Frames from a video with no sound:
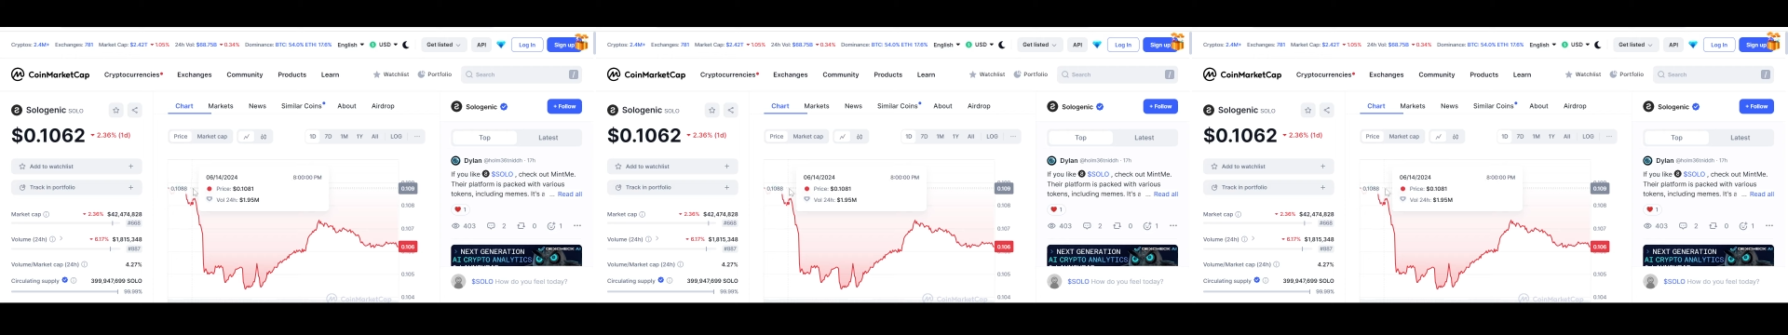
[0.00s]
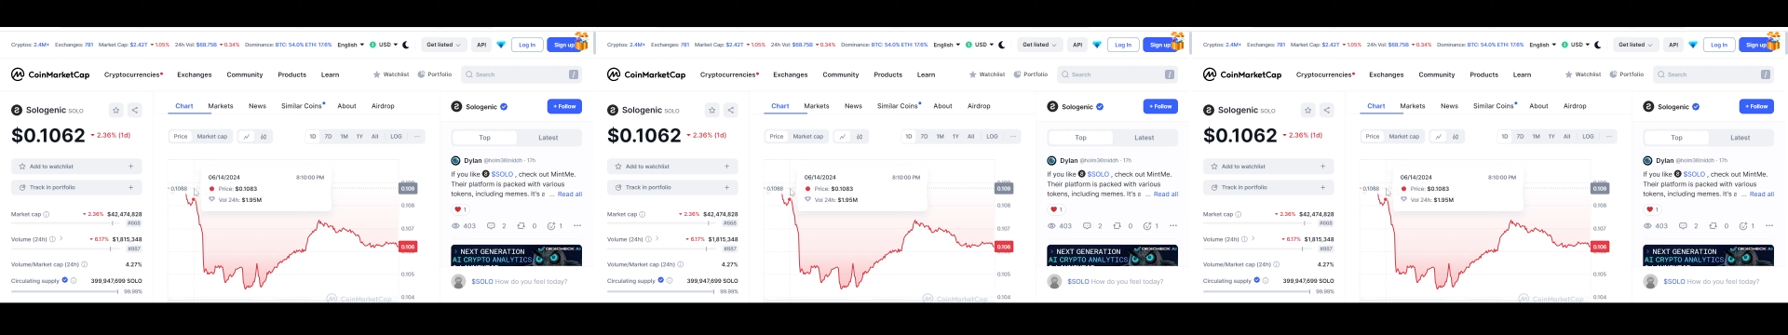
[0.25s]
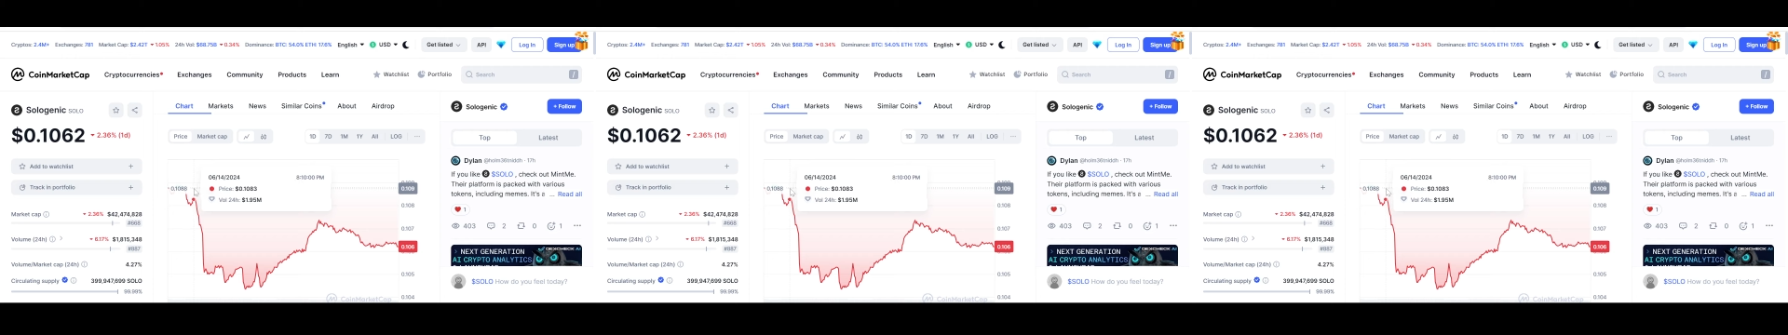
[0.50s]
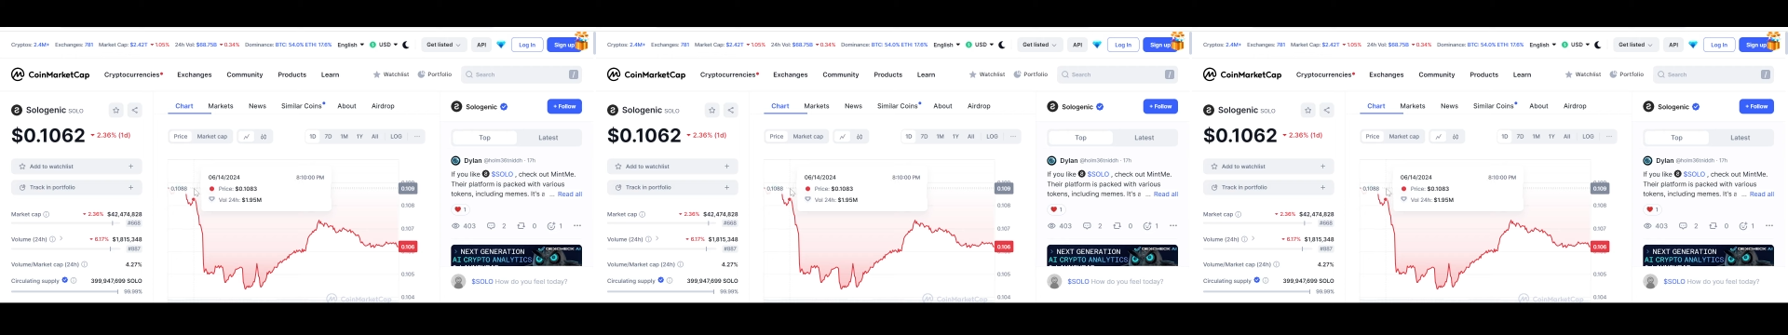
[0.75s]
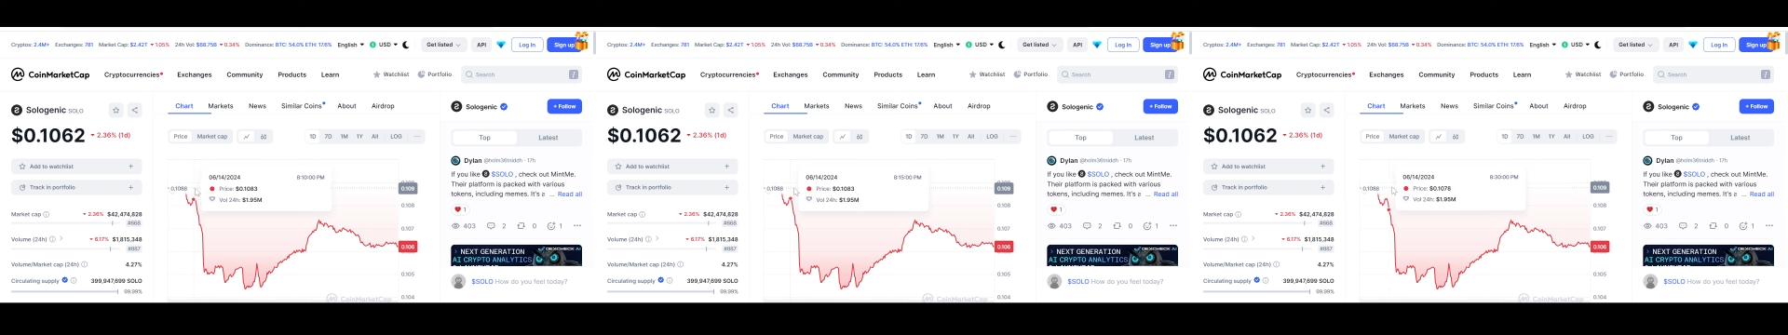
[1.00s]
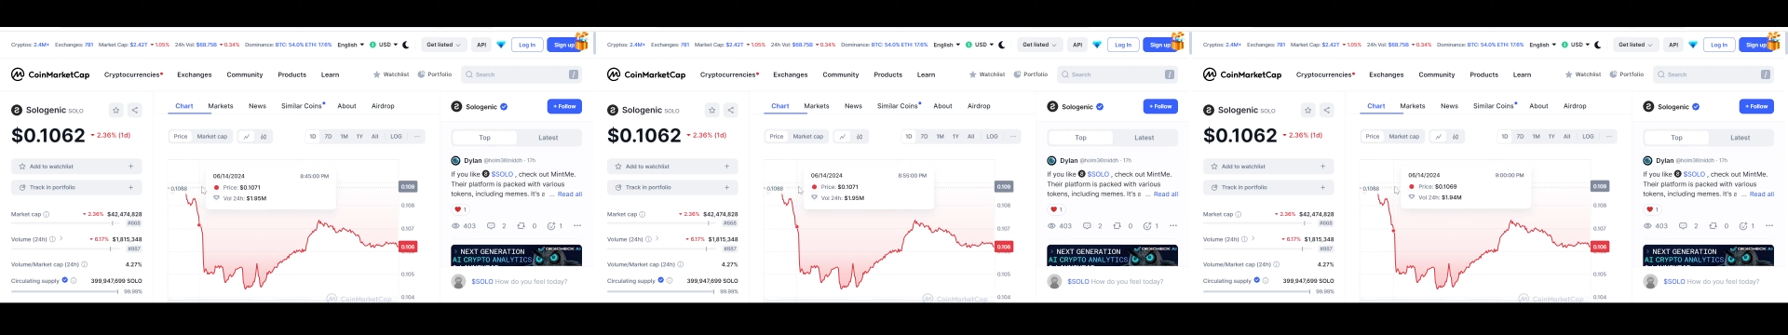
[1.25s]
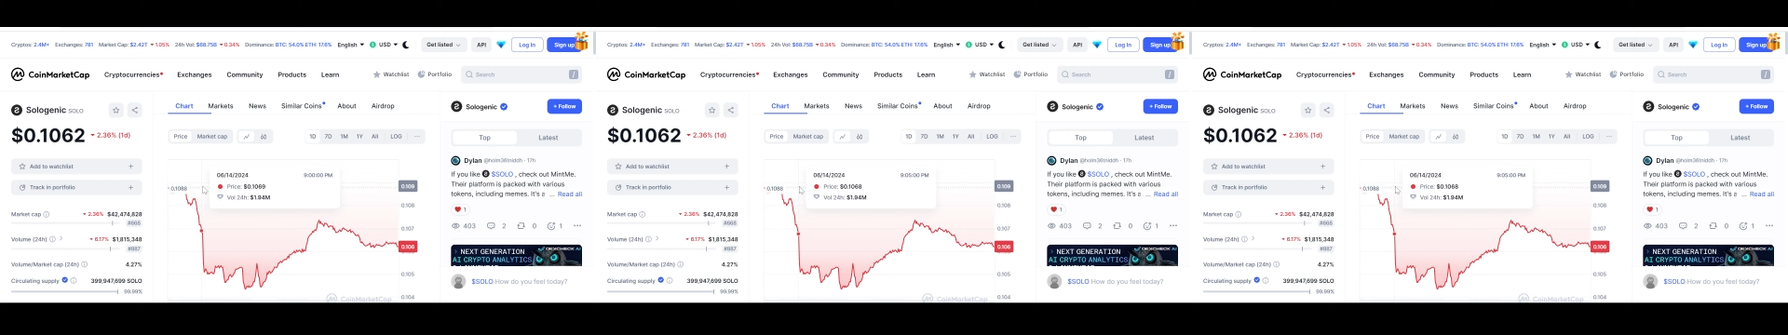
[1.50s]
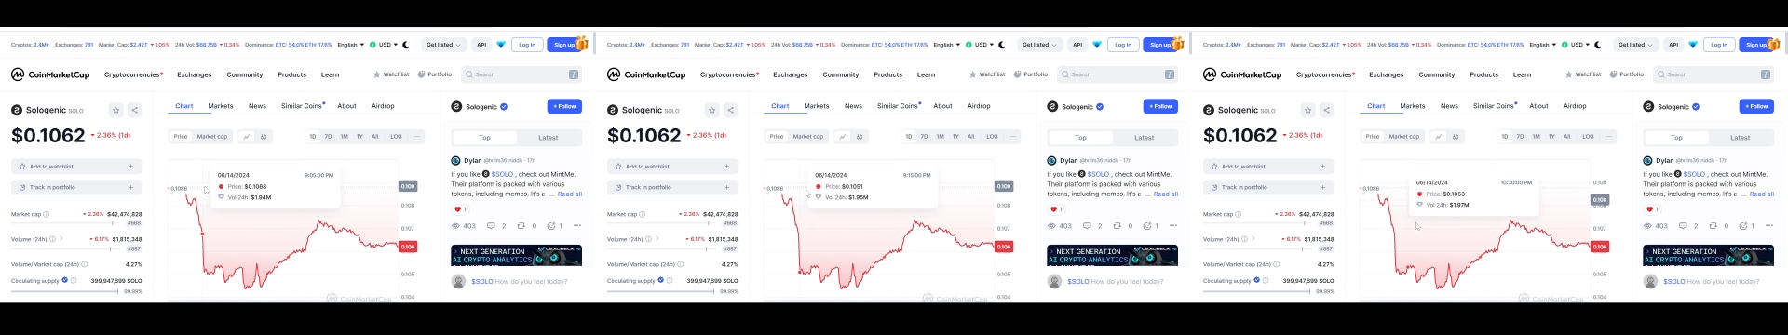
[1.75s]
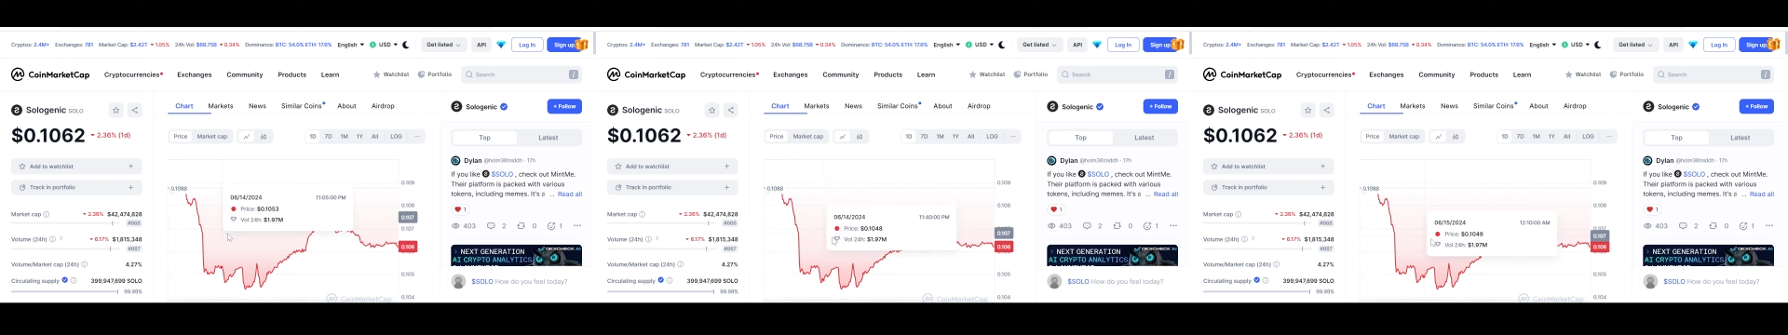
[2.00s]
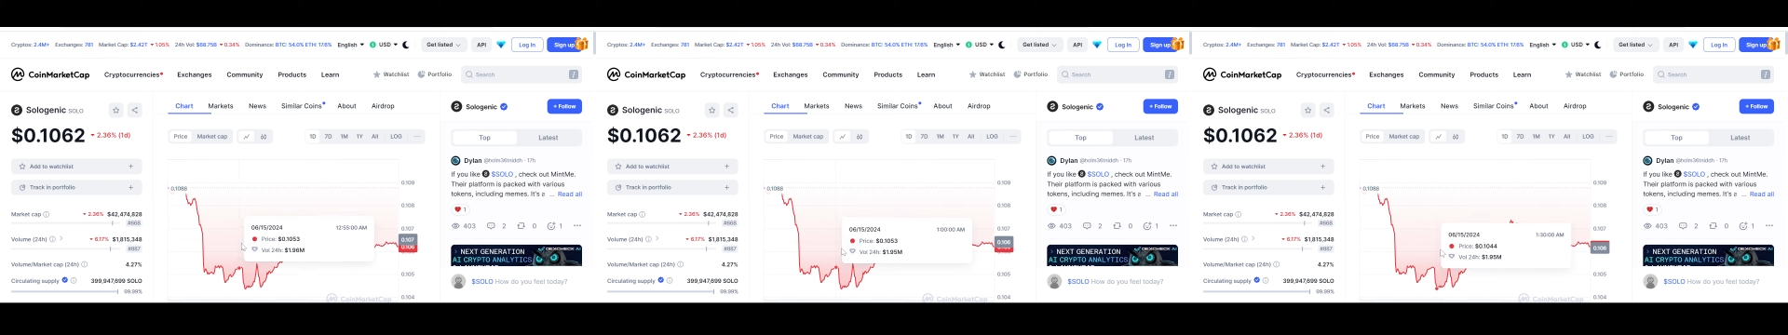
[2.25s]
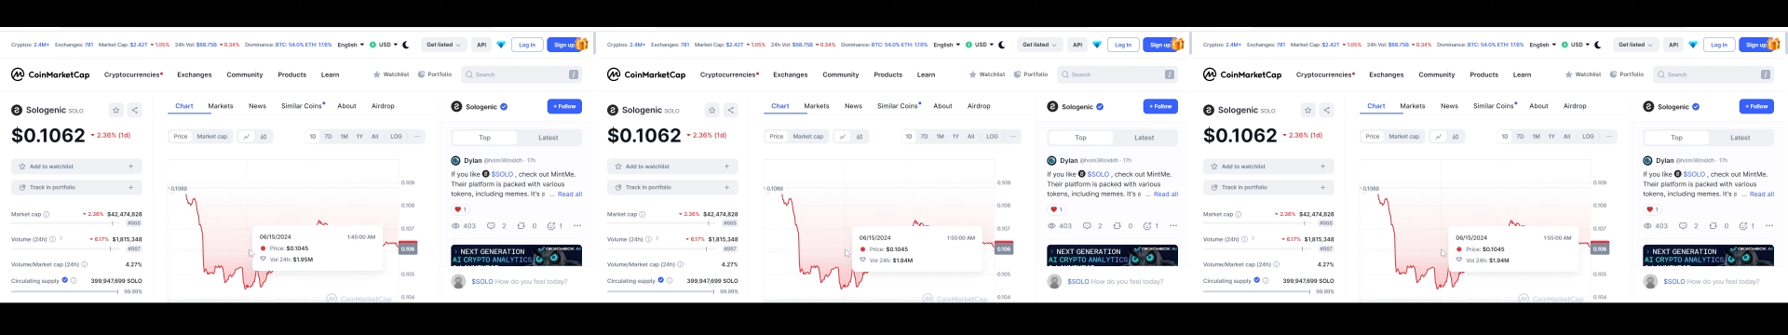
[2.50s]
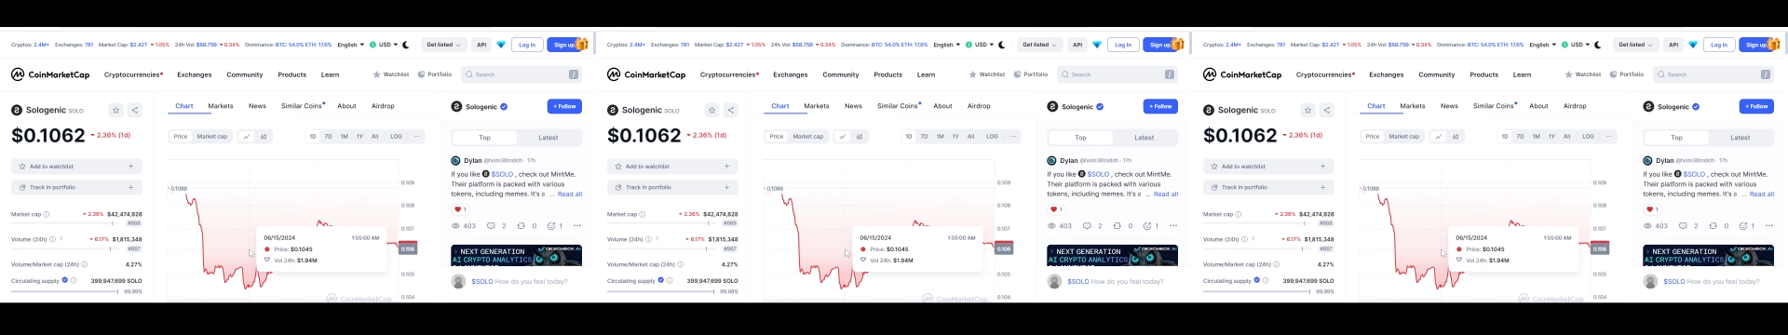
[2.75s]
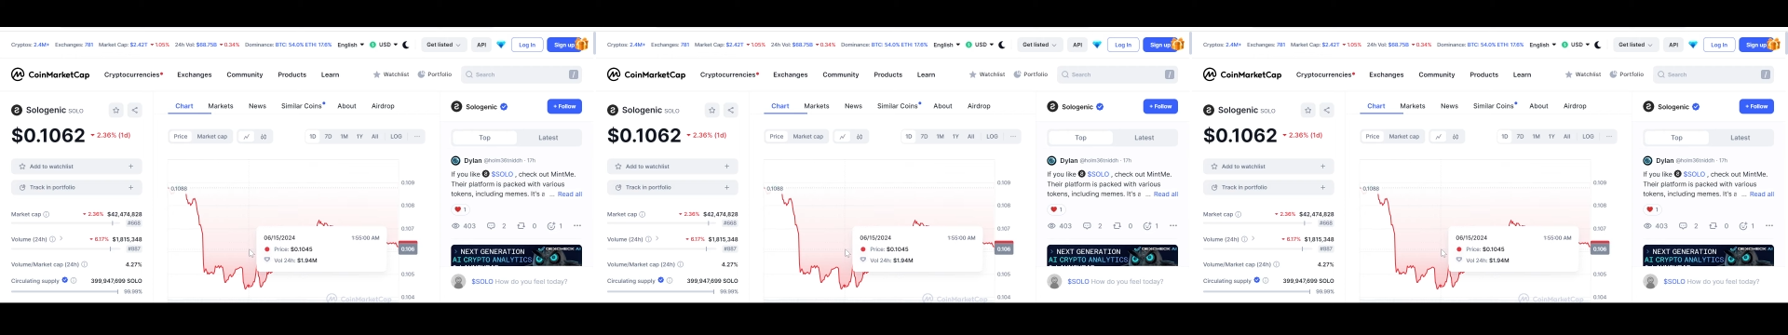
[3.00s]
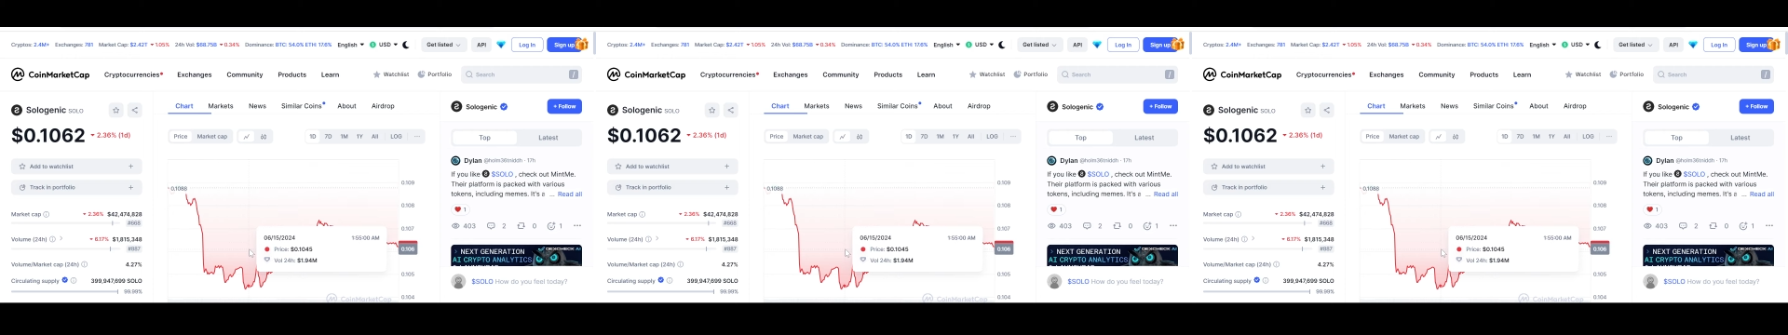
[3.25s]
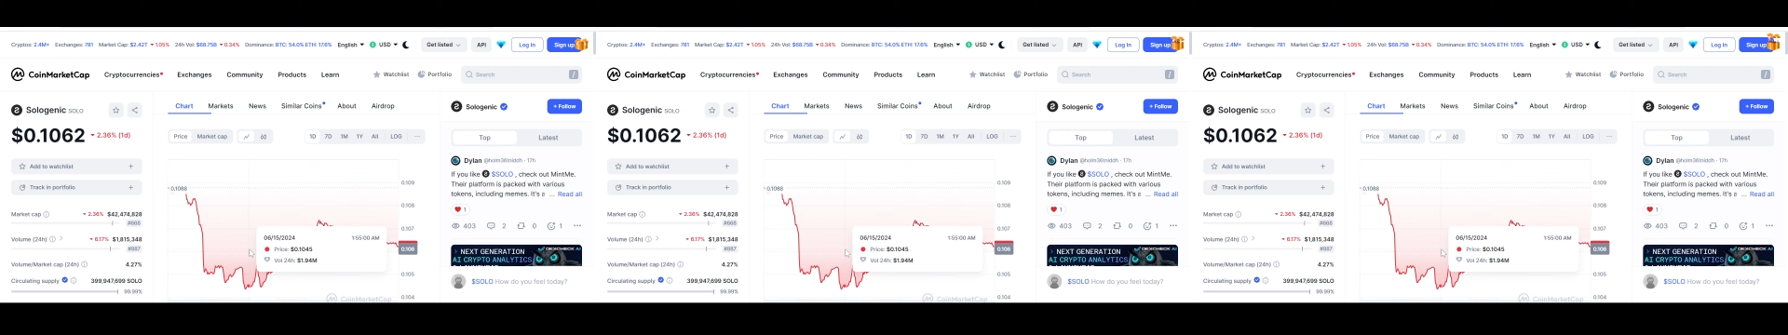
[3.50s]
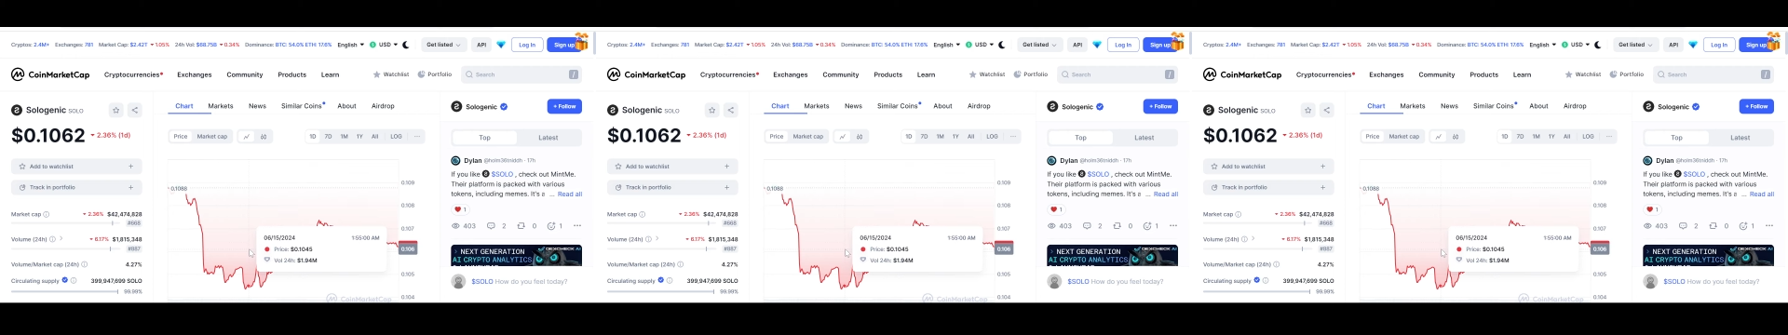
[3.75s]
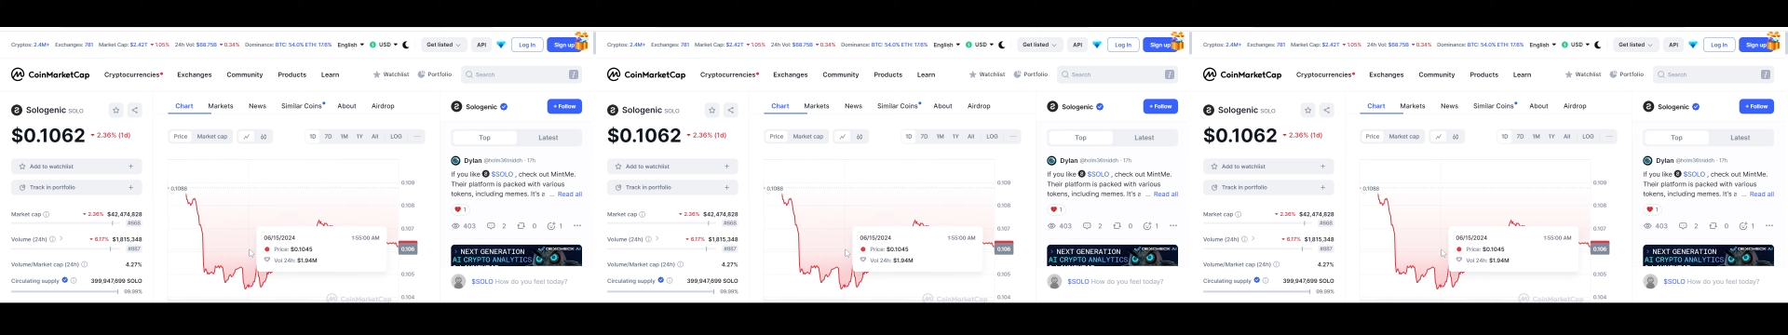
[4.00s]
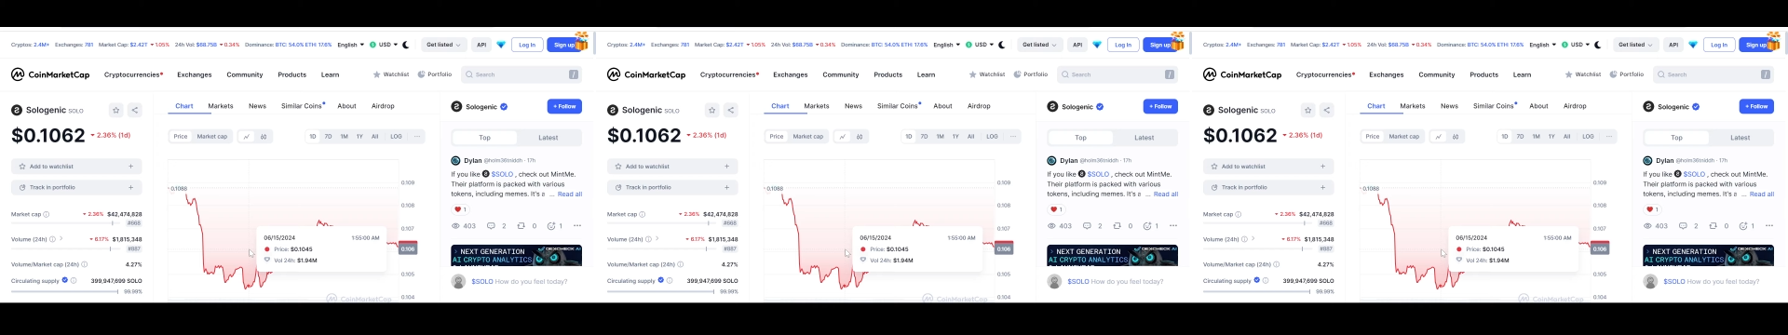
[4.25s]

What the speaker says: No face is visible, so there are no lips to read.